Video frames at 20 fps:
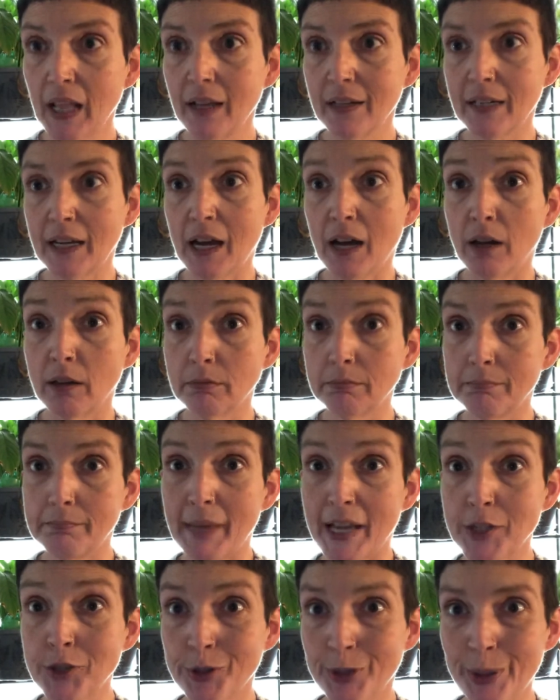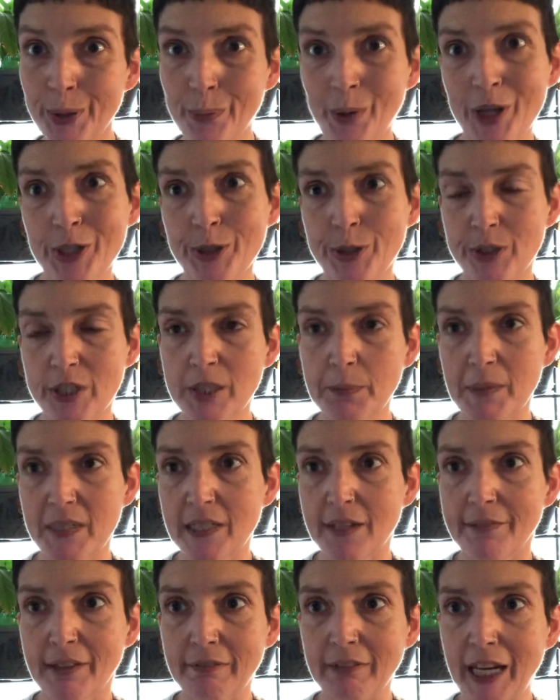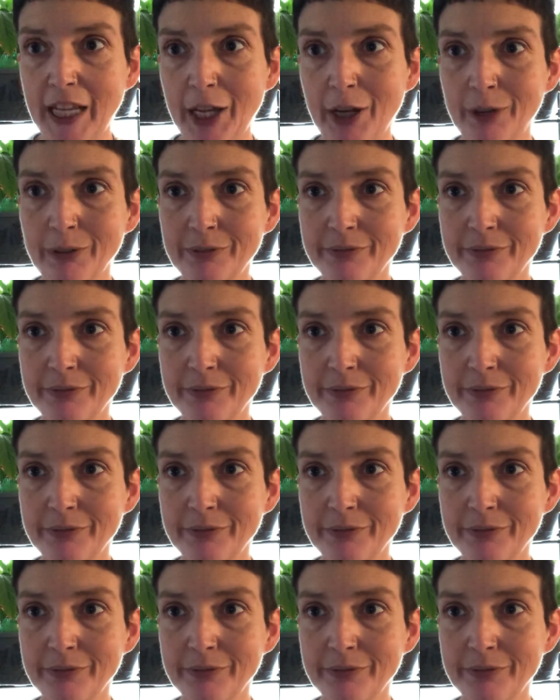Now, make sure you watch your specific video.